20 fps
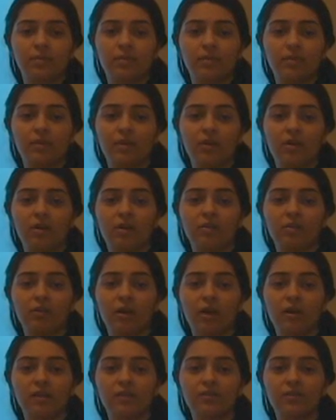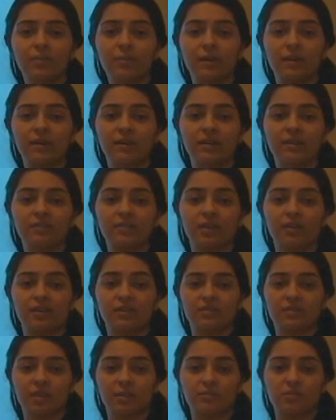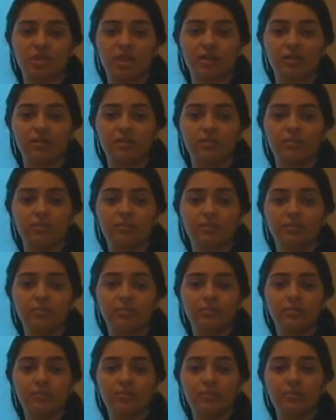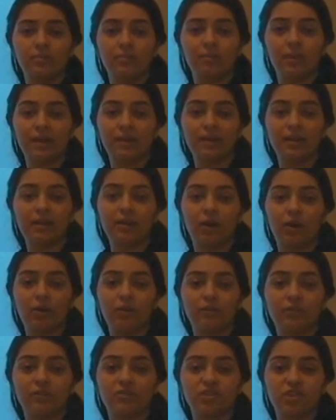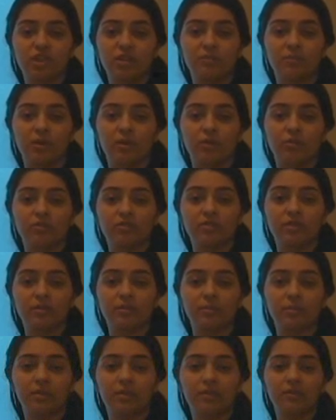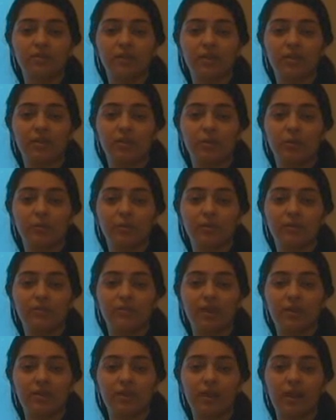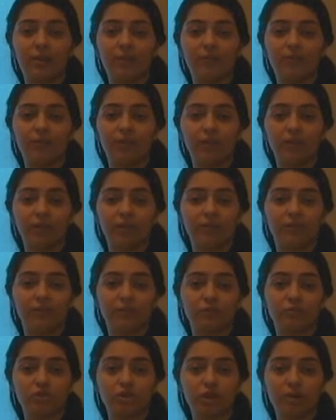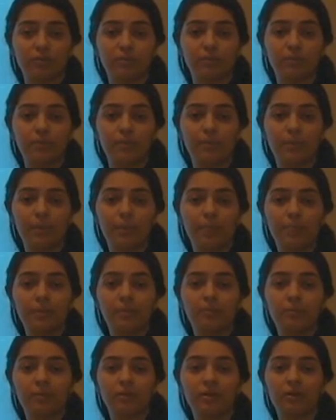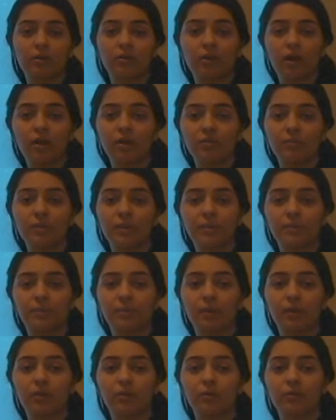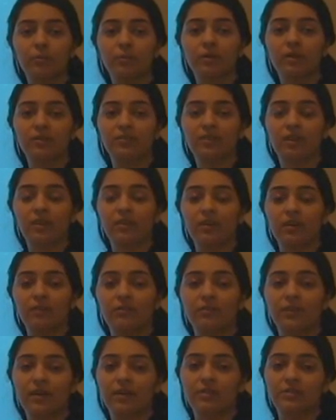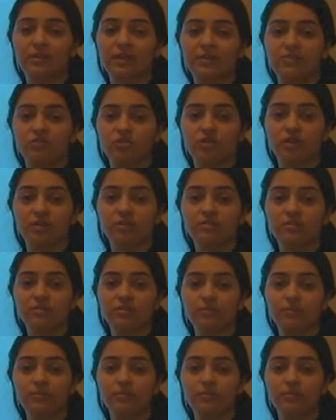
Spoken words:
There are a lot of opinions on the subject. Many are for GMOs and believe that they'll be very helpful in the future. But there are a lot of people who believe that they're very dangerous.